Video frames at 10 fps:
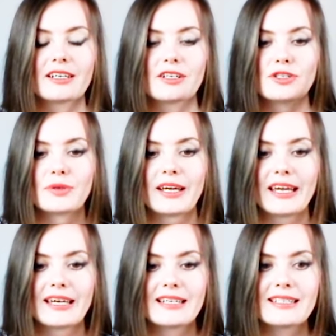So,
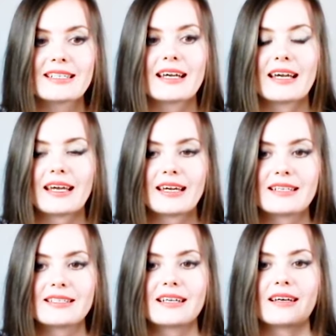is
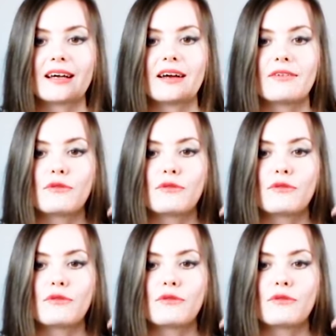a